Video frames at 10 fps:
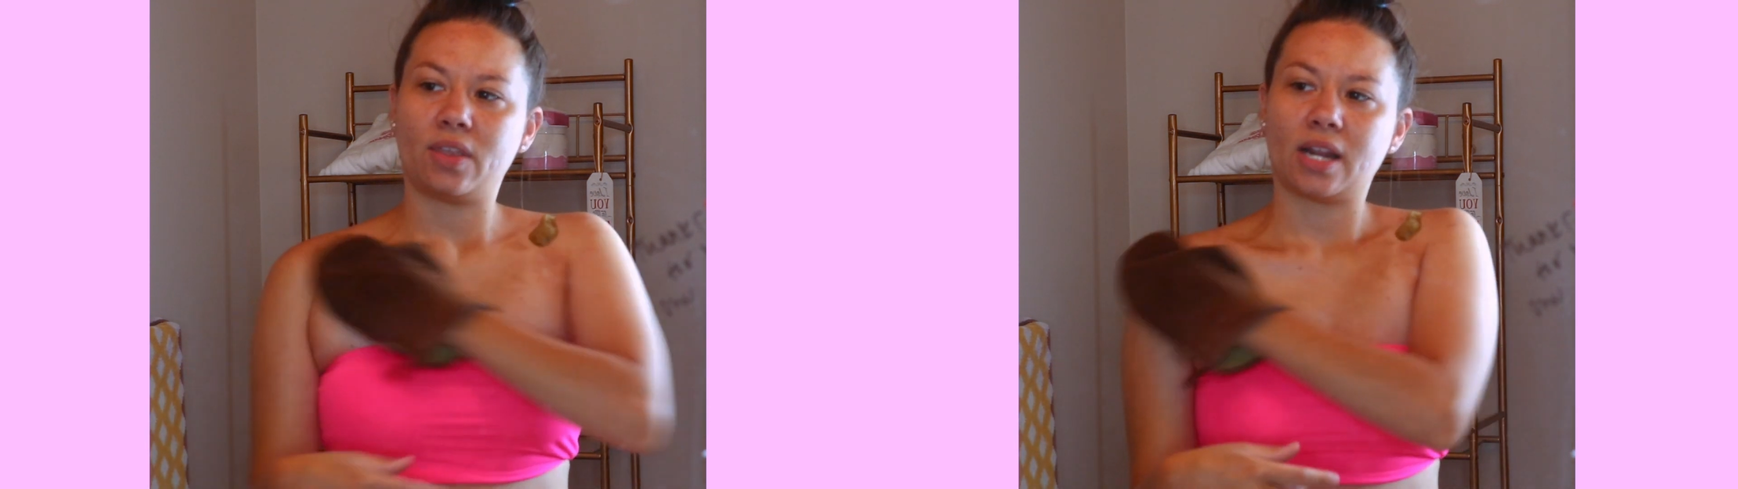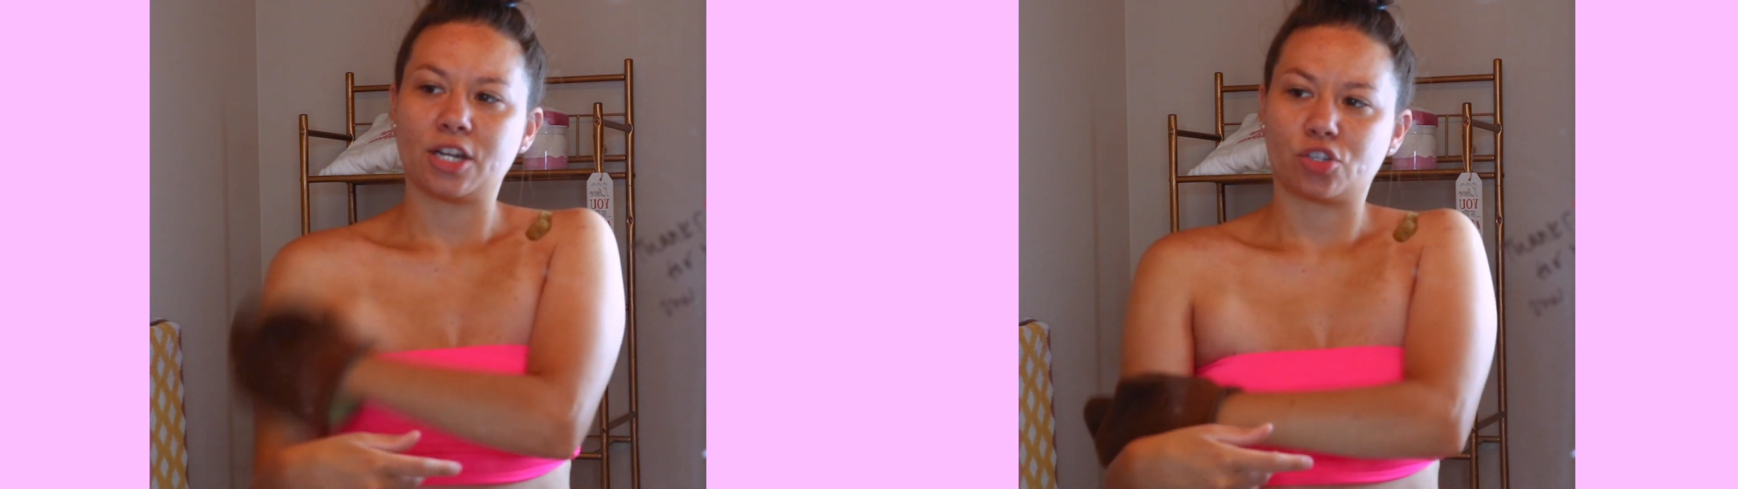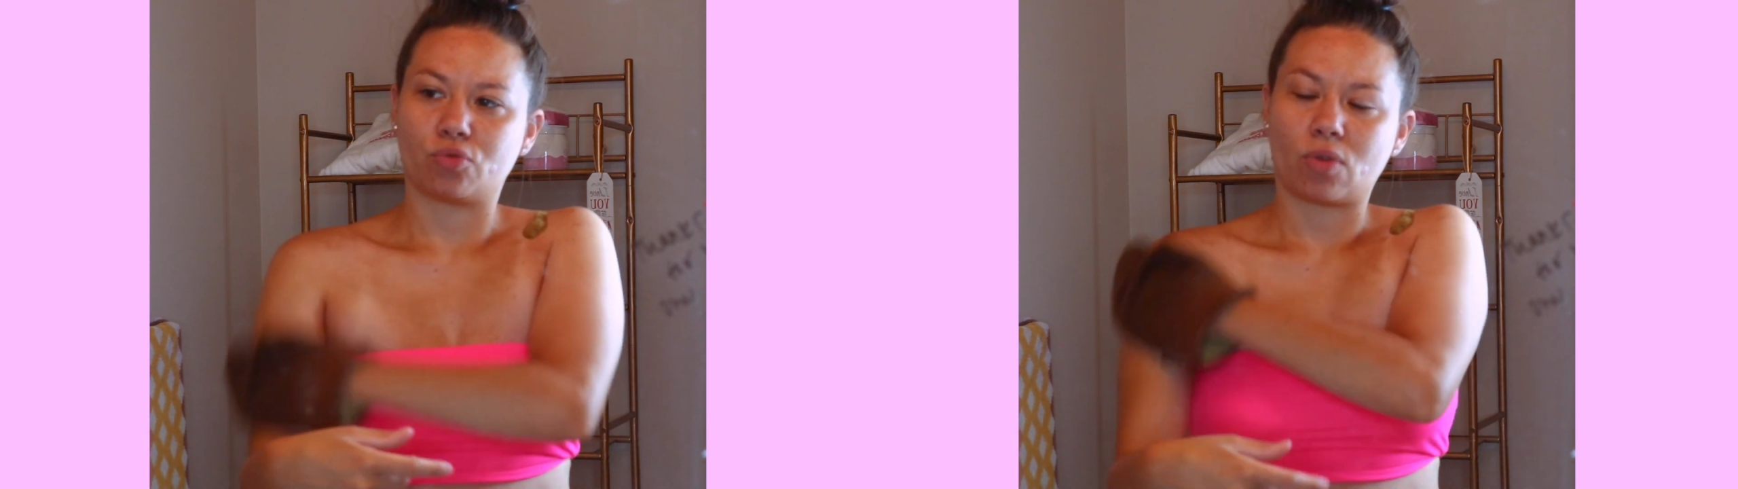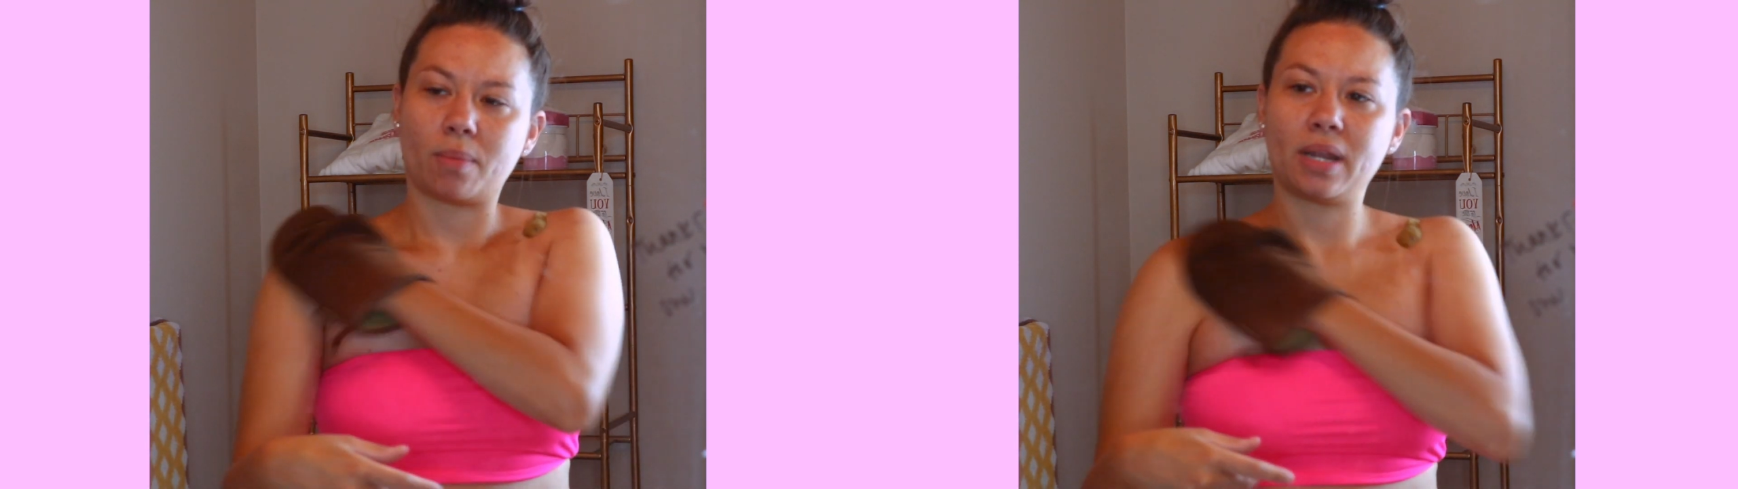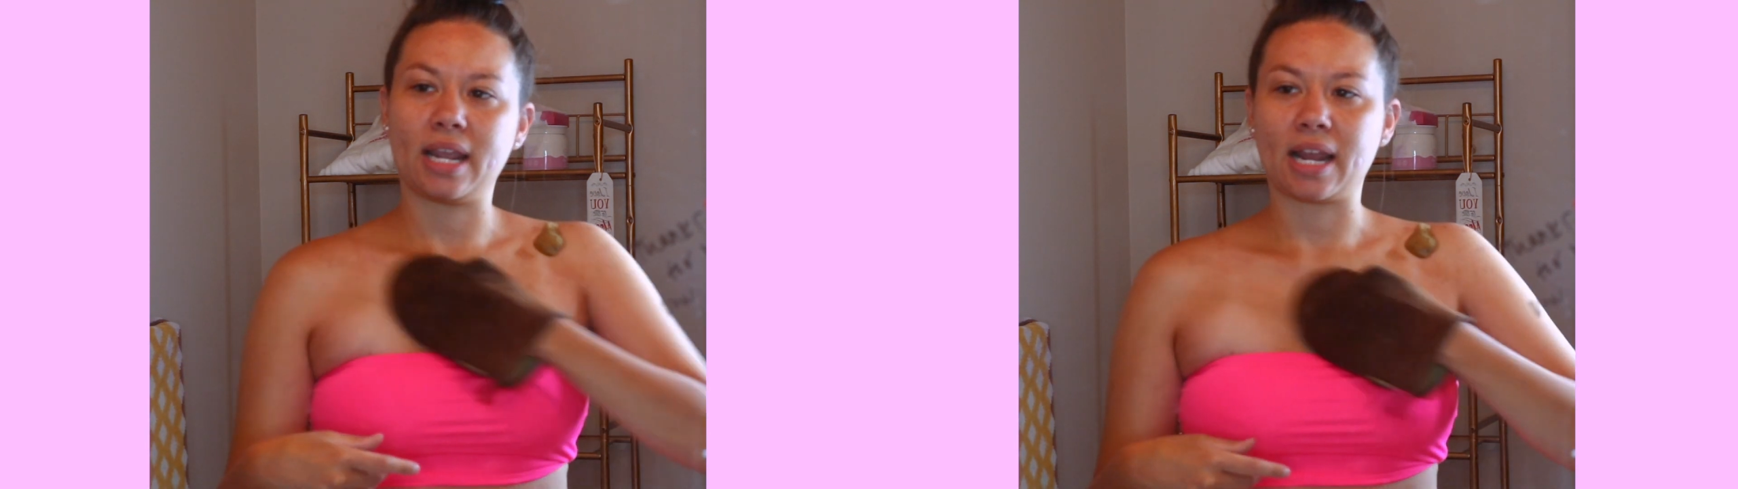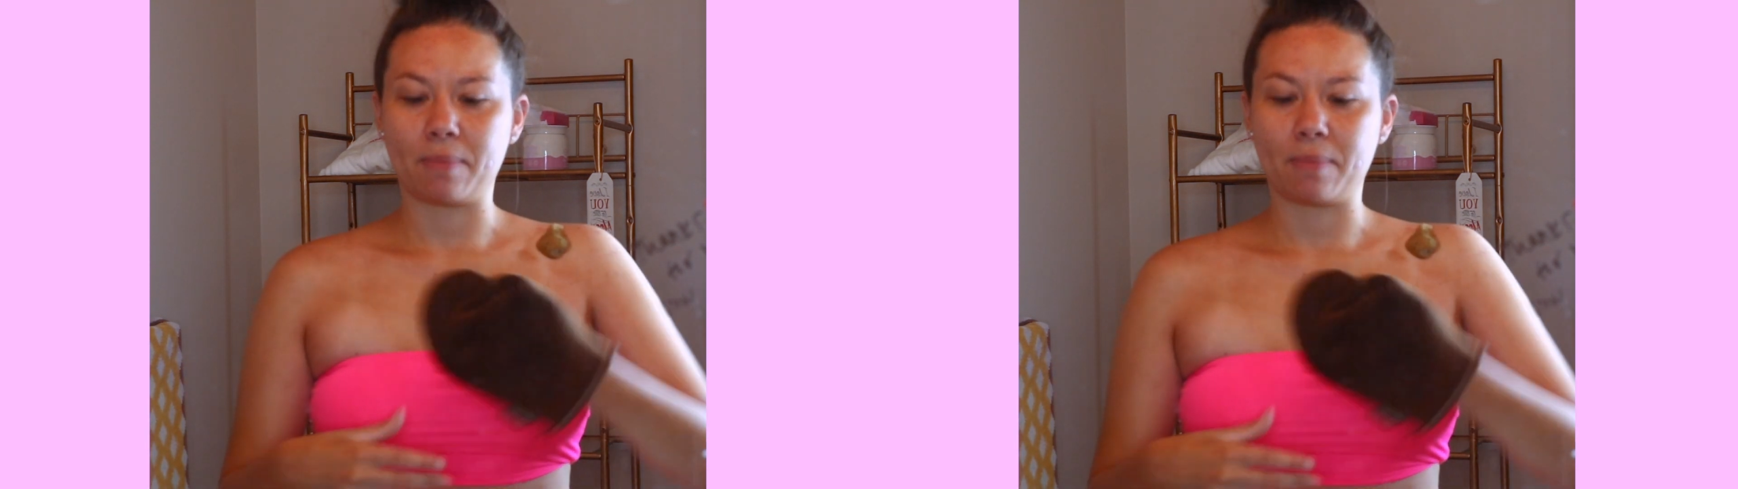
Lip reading: then I just rub it in.